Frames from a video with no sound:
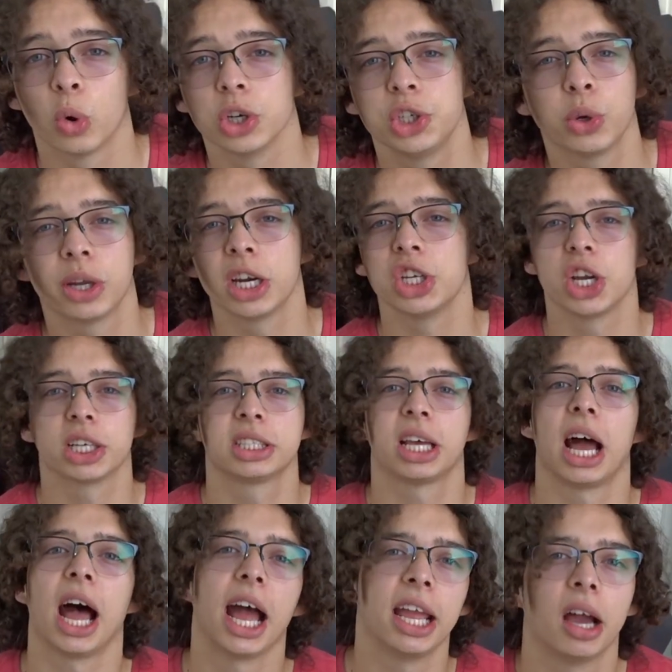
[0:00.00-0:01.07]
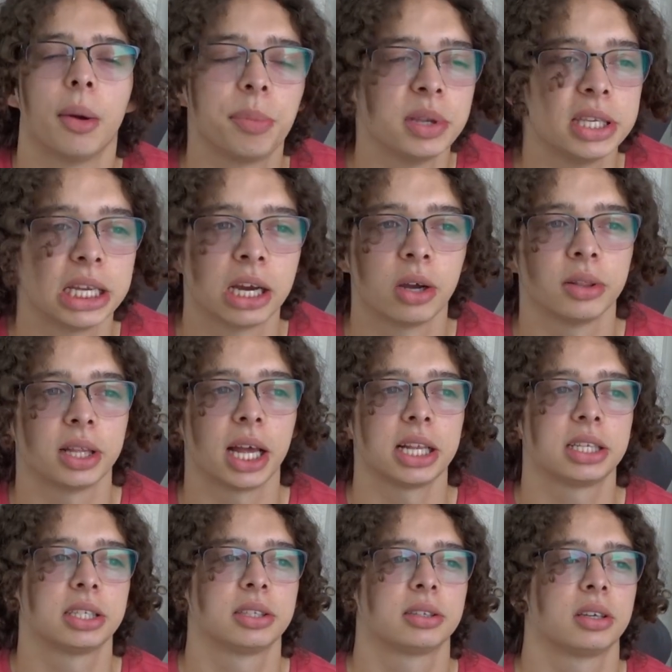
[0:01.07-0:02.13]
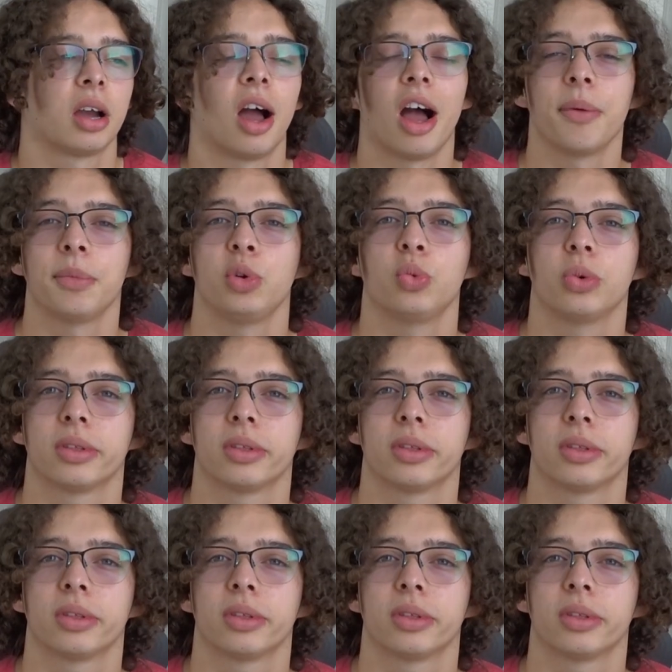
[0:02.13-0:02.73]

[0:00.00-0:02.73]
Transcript: course, you can adjust the height up and down. That's common